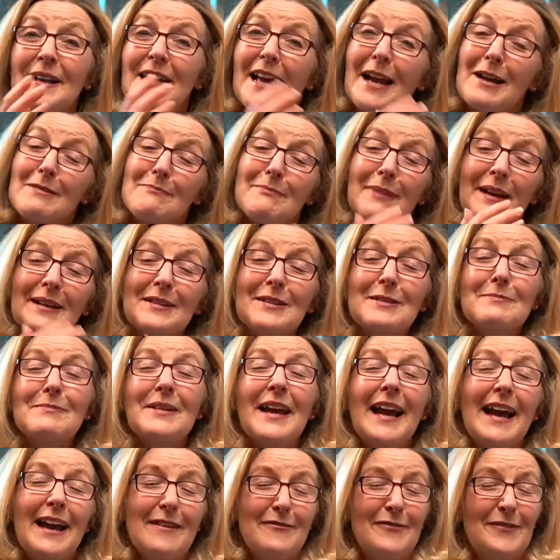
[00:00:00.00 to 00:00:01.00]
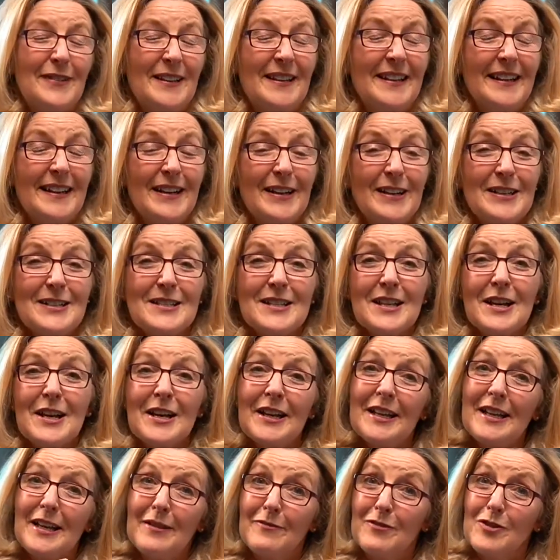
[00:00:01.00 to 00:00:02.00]
yeah, pick them carefully, guys.
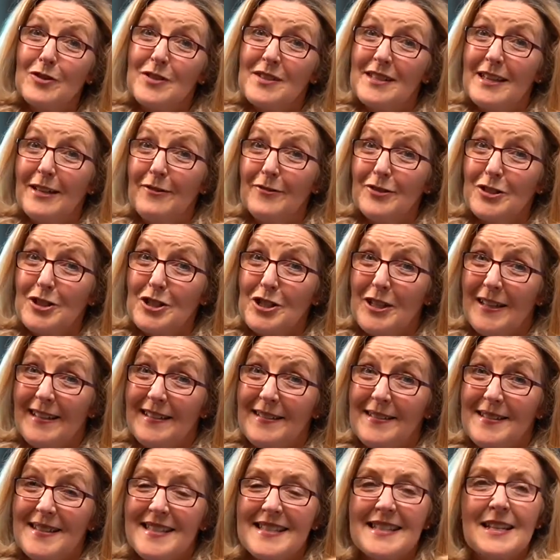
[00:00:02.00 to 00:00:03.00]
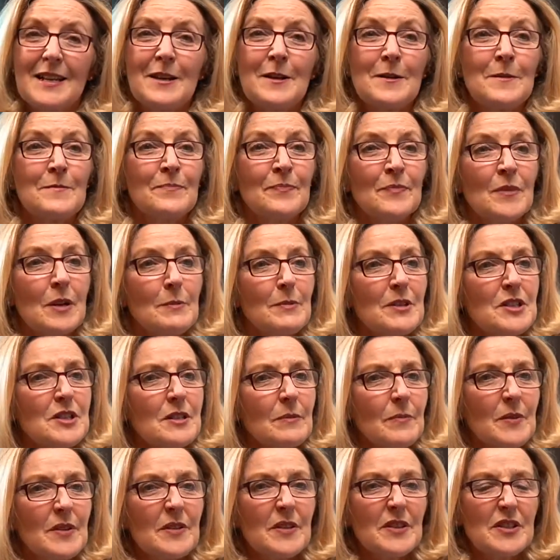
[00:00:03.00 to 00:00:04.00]
Give yourself a chance. But
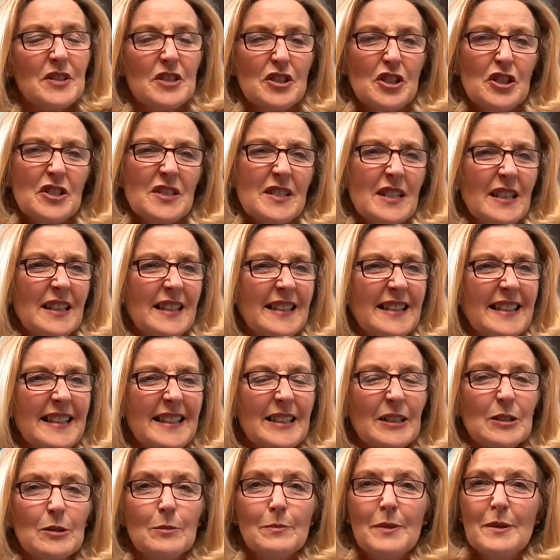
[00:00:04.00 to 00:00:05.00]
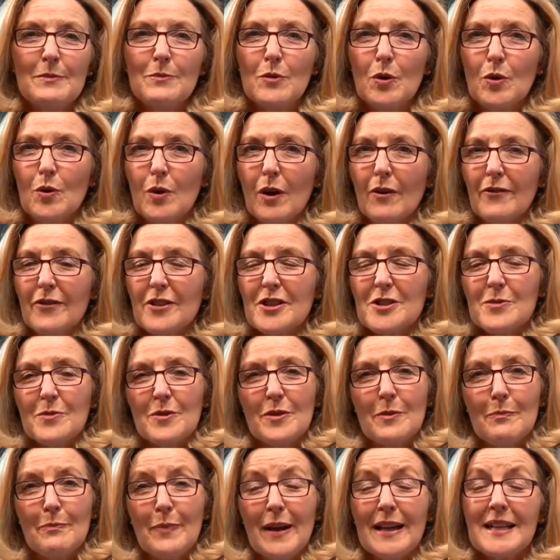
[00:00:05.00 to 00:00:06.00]
something that's just a little bit more obvious with
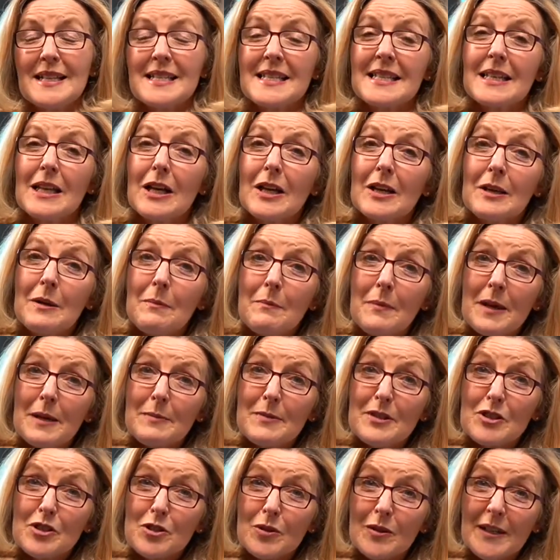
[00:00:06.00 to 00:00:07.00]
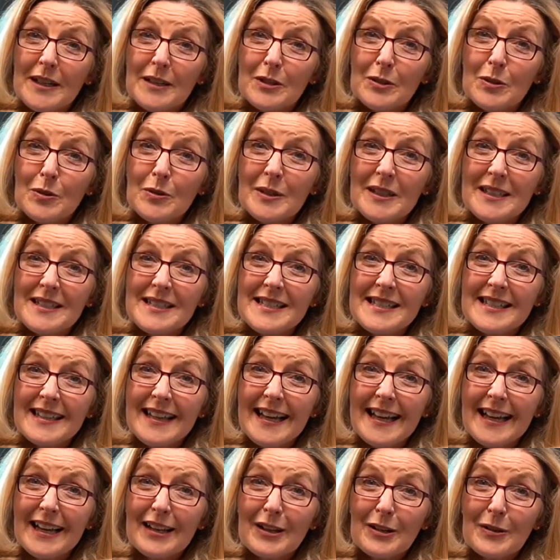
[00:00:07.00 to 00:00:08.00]
the bass line, maybe try and hook into
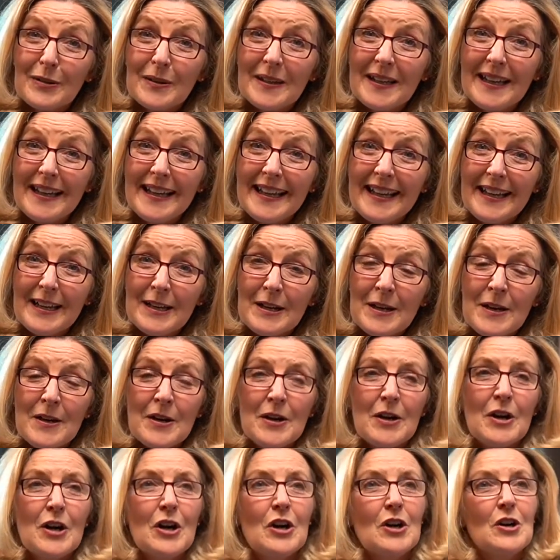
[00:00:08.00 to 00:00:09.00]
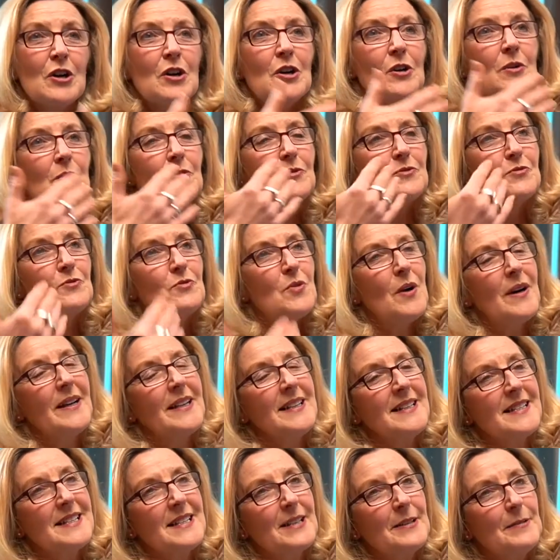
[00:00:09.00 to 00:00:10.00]
that, okay?
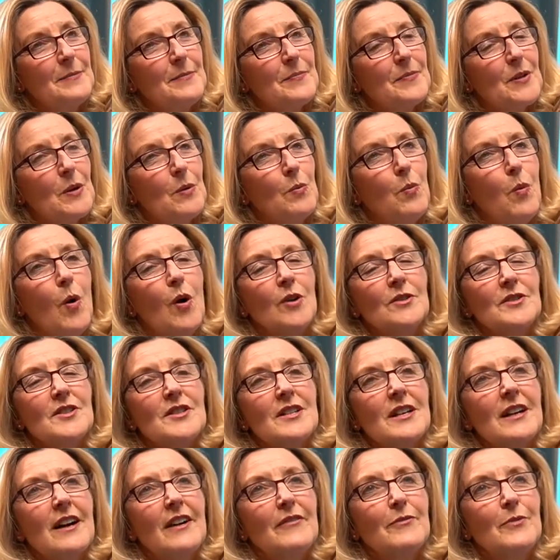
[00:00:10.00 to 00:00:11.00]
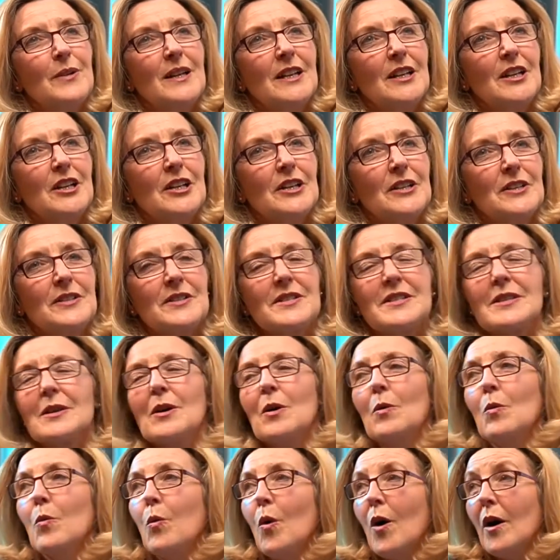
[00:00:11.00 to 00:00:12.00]
Right, what have we learnt?
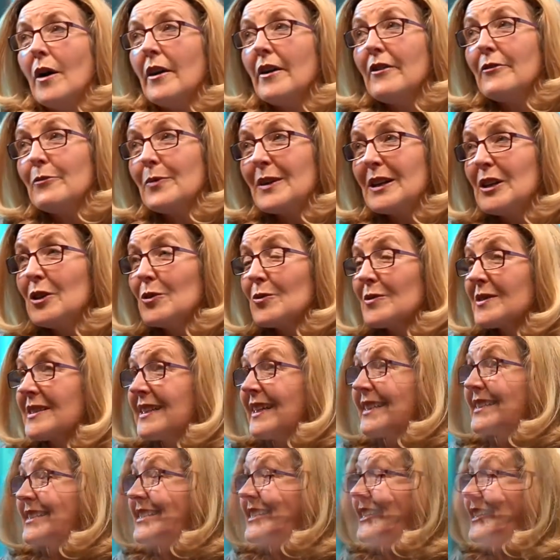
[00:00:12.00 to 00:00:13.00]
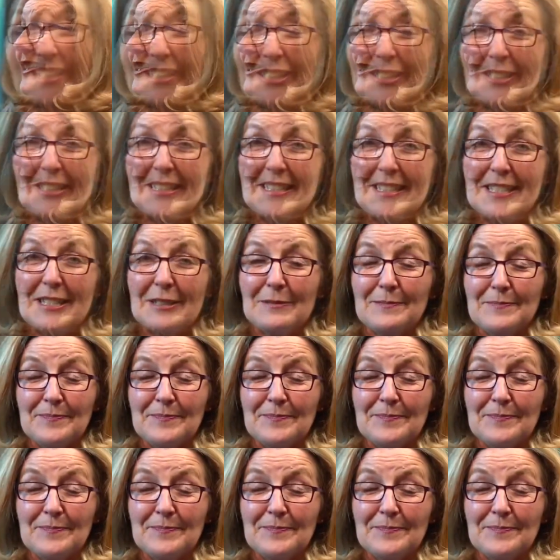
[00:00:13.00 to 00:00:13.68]
What have we looked at tonight?